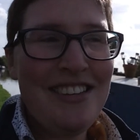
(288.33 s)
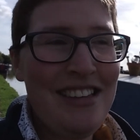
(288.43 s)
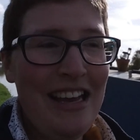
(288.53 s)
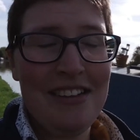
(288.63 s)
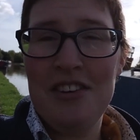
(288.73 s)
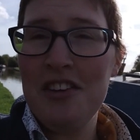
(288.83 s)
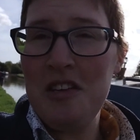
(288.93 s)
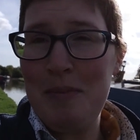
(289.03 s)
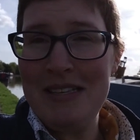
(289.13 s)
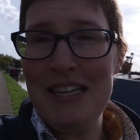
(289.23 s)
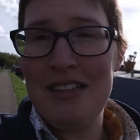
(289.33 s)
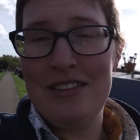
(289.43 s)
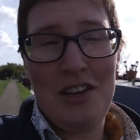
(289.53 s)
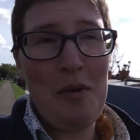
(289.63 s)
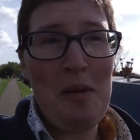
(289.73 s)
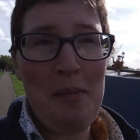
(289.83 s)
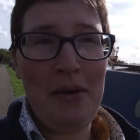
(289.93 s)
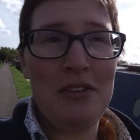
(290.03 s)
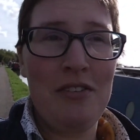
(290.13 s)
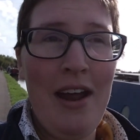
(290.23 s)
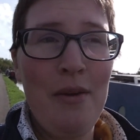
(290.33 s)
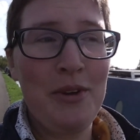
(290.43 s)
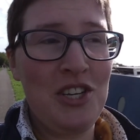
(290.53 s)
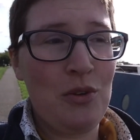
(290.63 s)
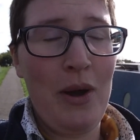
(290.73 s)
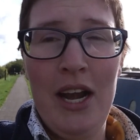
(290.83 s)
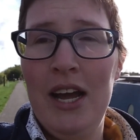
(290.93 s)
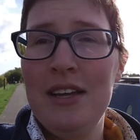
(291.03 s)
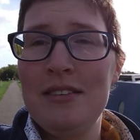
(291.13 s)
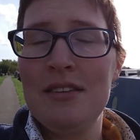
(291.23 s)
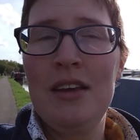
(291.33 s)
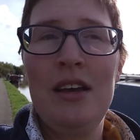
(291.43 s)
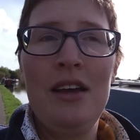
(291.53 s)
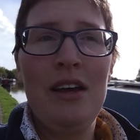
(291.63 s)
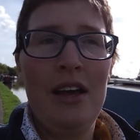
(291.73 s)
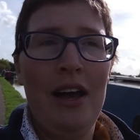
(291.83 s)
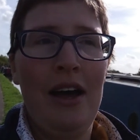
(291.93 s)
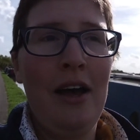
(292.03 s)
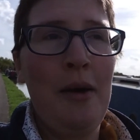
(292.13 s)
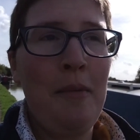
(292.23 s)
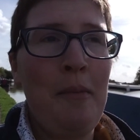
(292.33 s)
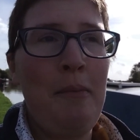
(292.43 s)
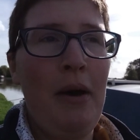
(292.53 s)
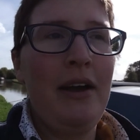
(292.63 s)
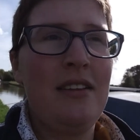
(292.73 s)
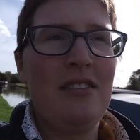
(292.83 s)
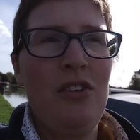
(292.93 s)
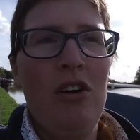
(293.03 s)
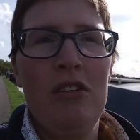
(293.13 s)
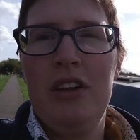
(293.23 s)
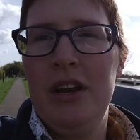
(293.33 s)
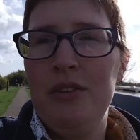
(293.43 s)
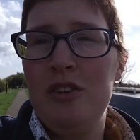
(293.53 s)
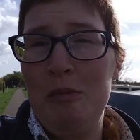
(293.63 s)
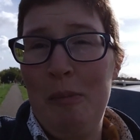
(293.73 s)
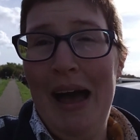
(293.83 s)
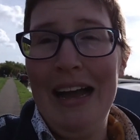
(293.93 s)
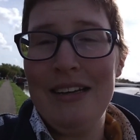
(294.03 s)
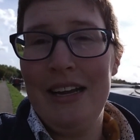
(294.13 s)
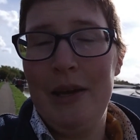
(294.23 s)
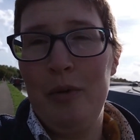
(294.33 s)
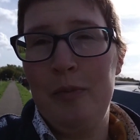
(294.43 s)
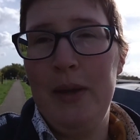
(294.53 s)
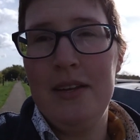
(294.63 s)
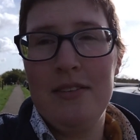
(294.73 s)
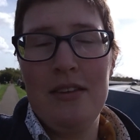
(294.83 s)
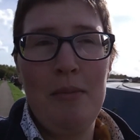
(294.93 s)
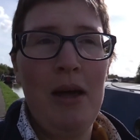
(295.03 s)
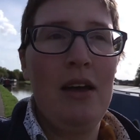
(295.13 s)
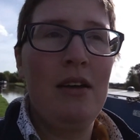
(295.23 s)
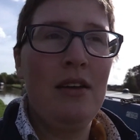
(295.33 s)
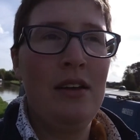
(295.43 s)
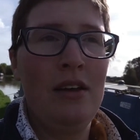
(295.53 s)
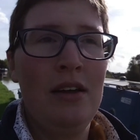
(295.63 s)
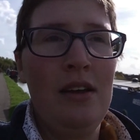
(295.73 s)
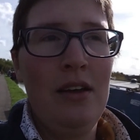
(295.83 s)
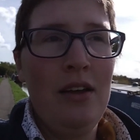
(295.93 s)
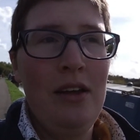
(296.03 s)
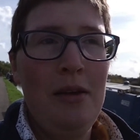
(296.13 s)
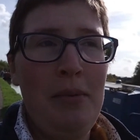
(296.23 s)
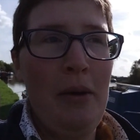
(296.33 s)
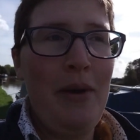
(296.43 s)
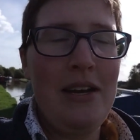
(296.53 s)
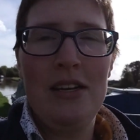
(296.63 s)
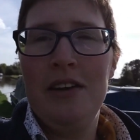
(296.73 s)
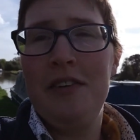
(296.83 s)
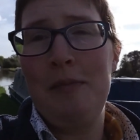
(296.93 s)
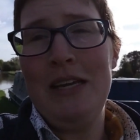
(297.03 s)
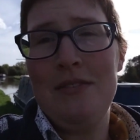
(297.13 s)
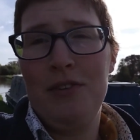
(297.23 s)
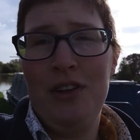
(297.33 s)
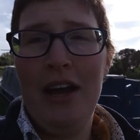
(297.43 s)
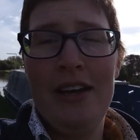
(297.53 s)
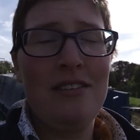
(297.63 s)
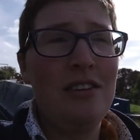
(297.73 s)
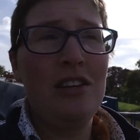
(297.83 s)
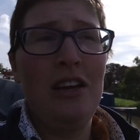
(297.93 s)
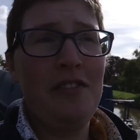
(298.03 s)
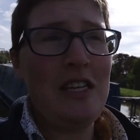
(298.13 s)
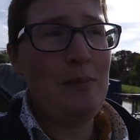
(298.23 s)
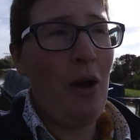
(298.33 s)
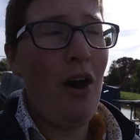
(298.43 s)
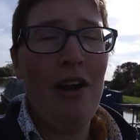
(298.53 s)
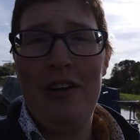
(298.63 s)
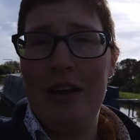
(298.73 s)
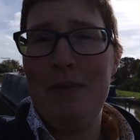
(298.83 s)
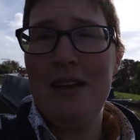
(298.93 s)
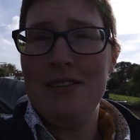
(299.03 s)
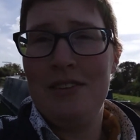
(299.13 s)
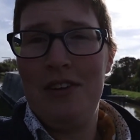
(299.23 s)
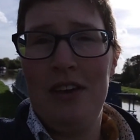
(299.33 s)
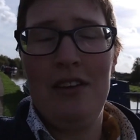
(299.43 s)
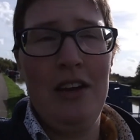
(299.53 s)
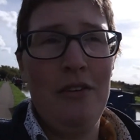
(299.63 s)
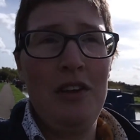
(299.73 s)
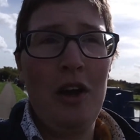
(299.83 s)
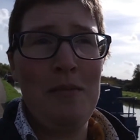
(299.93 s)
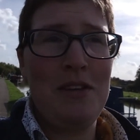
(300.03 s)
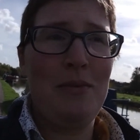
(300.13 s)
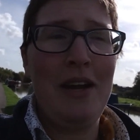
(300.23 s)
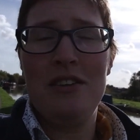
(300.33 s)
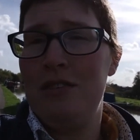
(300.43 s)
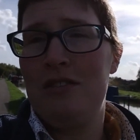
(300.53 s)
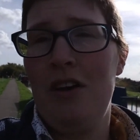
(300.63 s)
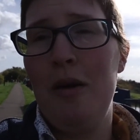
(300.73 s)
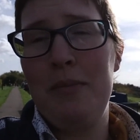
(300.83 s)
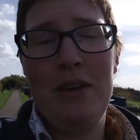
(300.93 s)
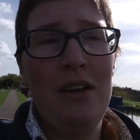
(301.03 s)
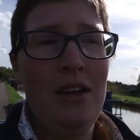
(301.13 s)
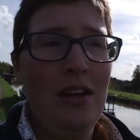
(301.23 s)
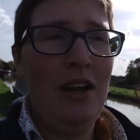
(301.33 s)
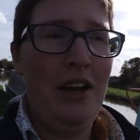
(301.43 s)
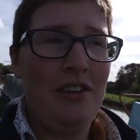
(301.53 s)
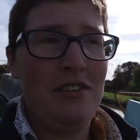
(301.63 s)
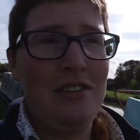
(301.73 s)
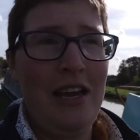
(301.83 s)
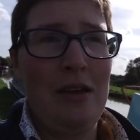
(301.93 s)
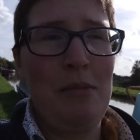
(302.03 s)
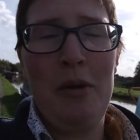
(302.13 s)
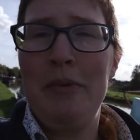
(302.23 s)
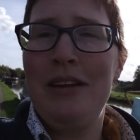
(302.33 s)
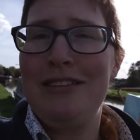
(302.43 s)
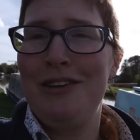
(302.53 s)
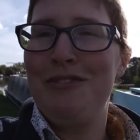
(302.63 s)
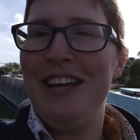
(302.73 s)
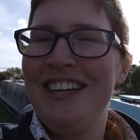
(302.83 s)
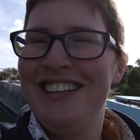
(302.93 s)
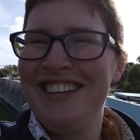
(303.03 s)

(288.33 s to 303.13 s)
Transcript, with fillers: it's, uh, it's not too busy. There's a couple of boats around, which is quite nice. Um, but it's not, you know, super packed like it would be in summer. But we had a lovely, peaceful night. It's such a lovely spot. I recommend if you, you know, if you come this way, do stop and just take a moment. It's lovely.